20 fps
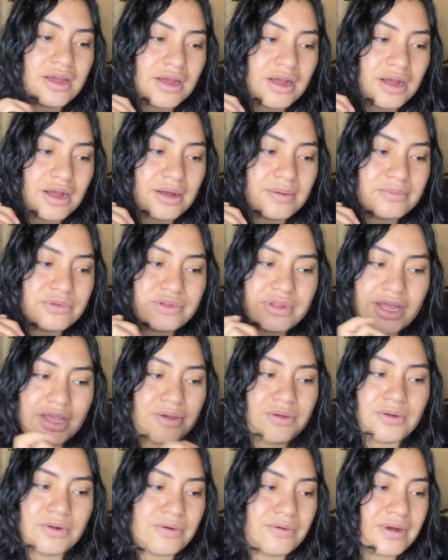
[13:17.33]
So that
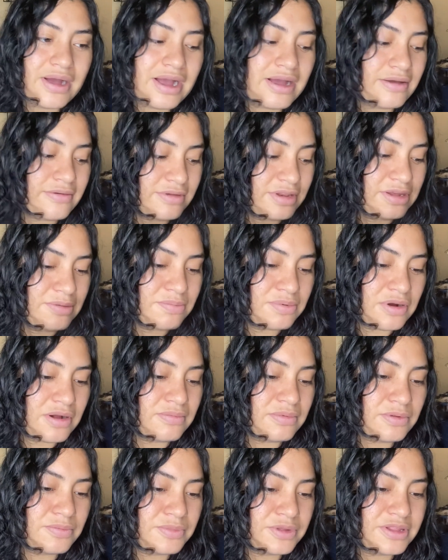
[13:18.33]
you don't have any
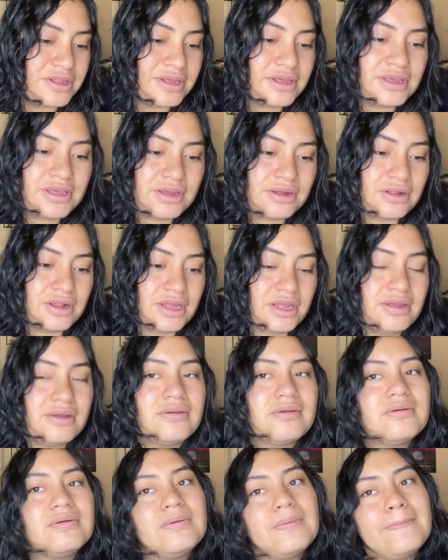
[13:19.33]
problem with it healing.
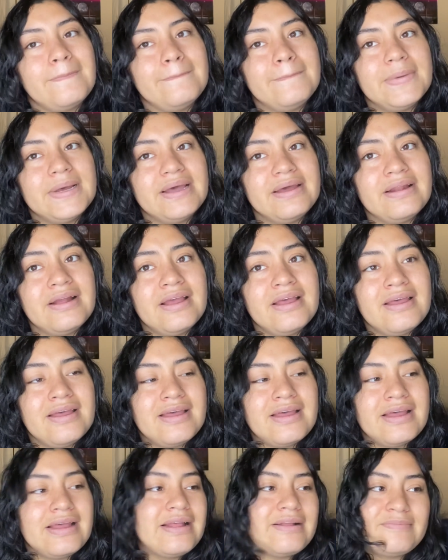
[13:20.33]
But
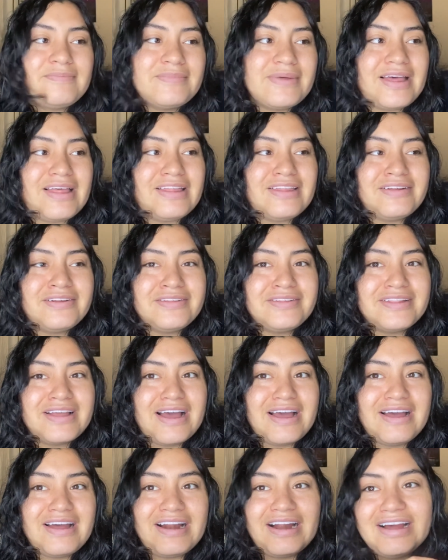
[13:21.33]
other than
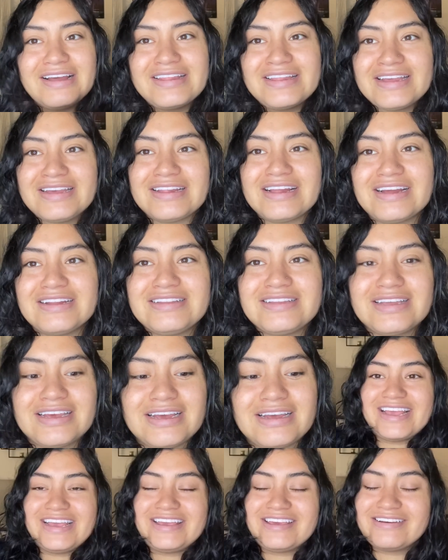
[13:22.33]
that, I think that's
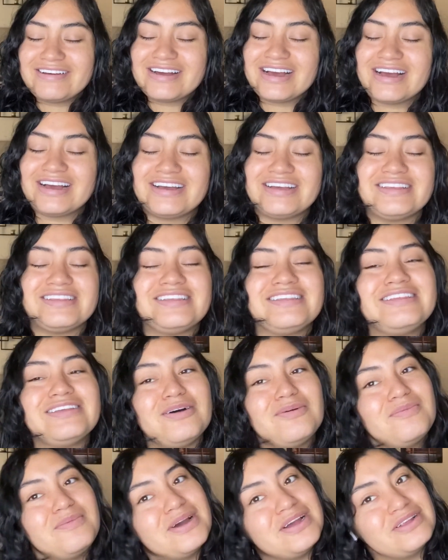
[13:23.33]
it. Thank you guys
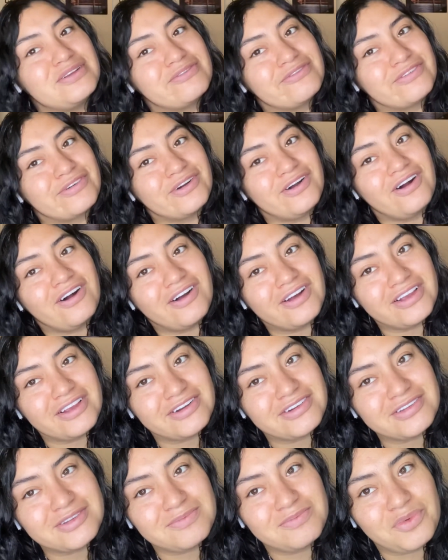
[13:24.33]
so much for all
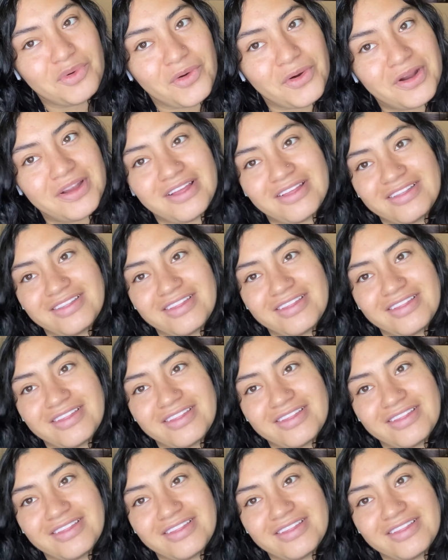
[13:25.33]
your support, and